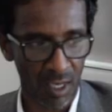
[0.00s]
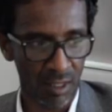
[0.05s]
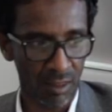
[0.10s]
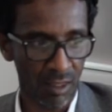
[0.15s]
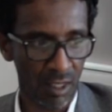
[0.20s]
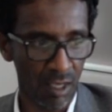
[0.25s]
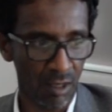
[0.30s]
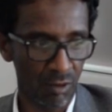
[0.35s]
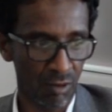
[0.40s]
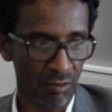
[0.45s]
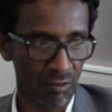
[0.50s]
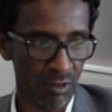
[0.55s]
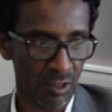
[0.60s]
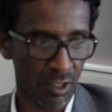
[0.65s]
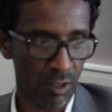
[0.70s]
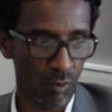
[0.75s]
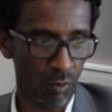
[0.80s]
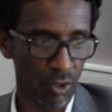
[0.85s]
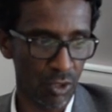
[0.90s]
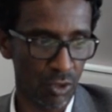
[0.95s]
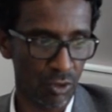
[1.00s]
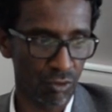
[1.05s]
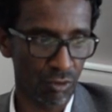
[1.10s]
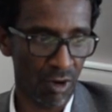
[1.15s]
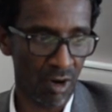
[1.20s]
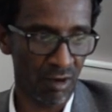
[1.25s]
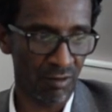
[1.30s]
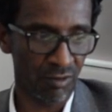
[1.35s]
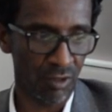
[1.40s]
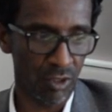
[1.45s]
And then obviously when you're
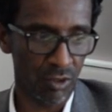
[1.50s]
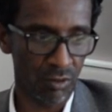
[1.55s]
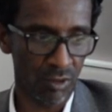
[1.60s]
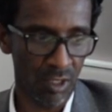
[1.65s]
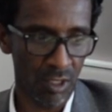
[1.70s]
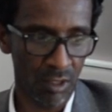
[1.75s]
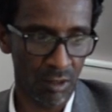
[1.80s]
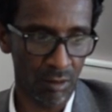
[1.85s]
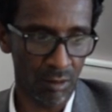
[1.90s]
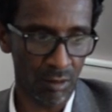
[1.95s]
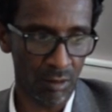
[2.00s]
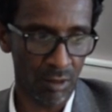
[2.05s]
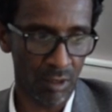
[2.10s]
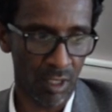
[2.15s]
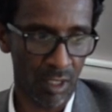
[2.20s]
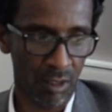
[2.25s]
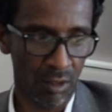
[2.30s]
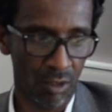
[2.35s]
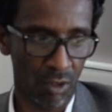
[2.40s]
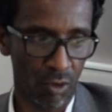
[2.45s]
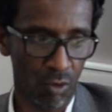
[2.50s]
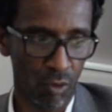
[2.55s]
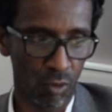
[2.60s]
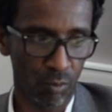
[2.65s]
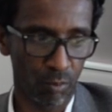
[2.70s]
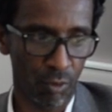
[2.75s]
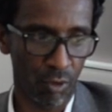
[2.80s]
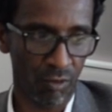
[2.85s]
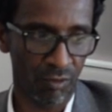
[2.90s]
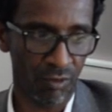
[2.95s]
driving your needle, then the whole
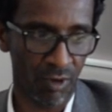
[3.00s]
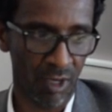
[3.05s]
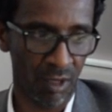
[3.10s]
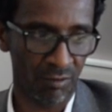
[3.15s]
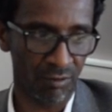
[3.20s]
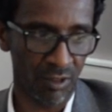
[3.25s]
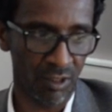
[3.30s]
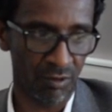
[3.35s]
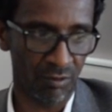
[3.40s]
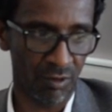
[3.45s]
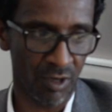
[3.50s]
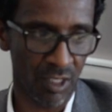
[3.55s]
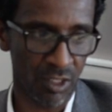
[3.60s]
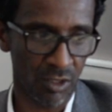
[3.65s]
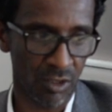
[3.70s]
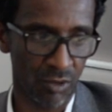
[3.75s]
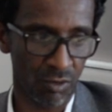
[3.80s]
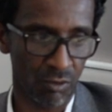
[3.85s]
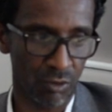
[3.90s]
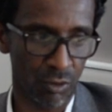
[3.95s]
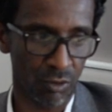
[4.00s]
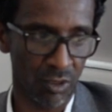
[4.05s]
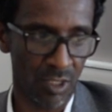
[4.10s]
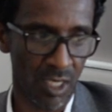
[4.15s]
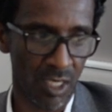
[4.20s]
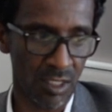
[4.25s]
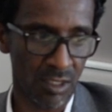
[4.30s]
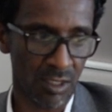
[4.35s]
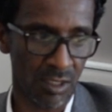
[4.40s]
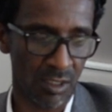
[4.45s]
profile of the device
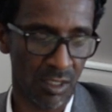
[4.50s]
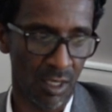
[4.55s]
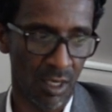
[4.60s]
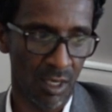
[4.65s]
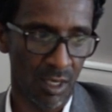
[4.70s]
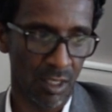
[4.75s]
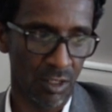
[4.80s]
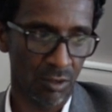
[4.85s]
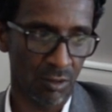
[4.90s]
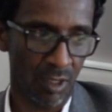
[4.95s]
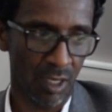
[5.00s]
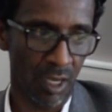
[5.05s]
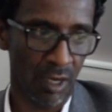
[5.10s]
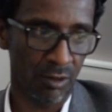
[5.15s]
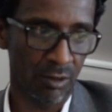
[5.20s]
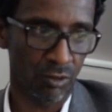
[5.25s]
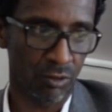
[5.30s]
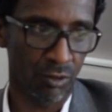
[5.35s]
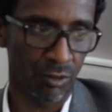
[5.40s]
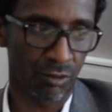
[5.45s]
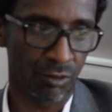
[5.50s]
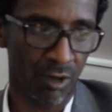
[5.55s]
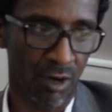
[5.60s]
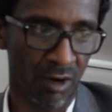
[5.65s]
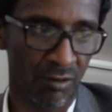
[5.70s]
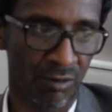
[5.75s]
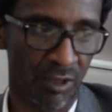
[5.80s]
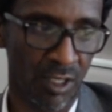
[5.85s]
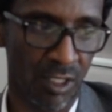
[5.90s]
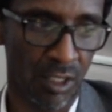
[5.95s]
rotates to allow you to
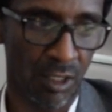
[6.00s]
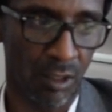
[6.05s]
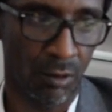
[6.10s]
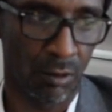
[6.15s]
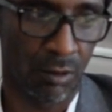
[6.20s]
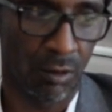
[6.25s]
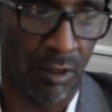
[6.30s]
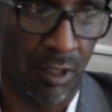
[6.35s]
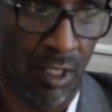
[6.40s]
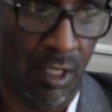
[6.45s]
drive the needle